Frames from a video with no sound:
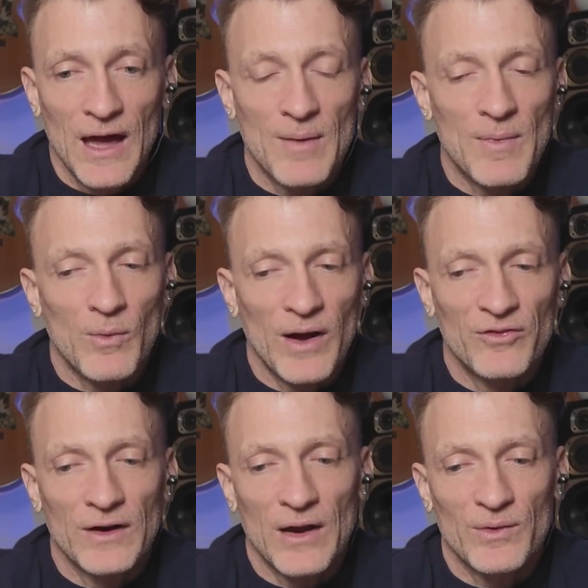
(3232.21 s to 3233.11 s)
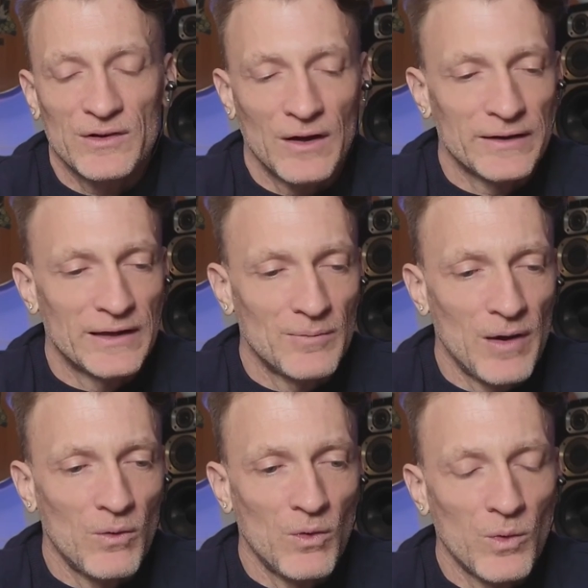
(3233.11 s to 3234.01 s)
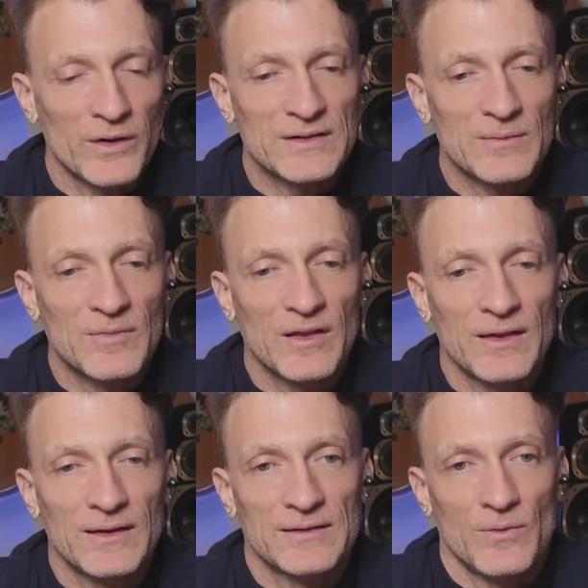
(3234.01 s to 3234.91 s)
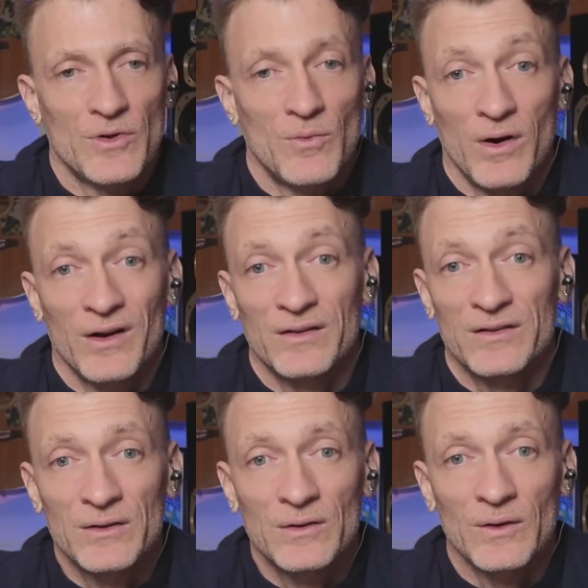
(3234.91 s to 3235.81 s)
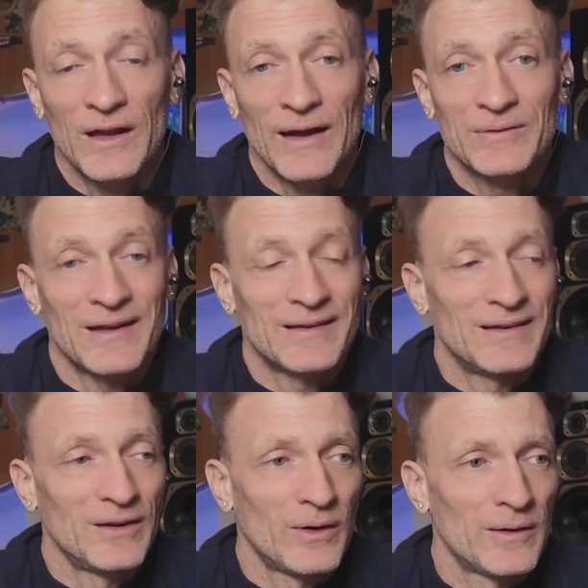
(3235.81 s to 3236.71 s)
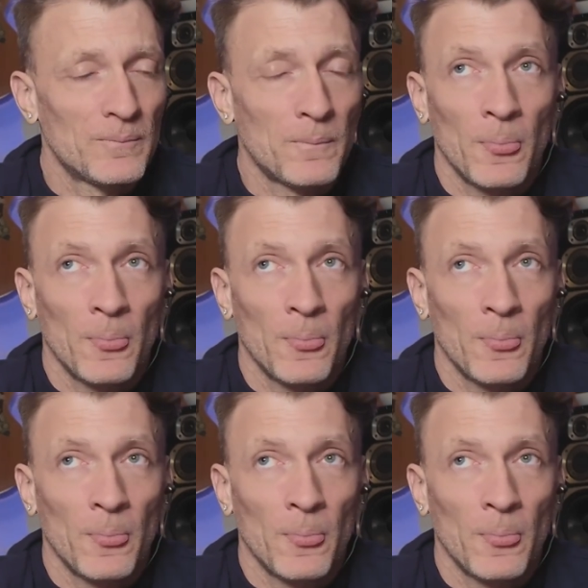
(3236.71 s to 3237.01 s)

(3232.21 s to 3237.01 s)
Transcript: and my wife and I were talking about, well, what are some of the things that we want to do? And I was like, you know what?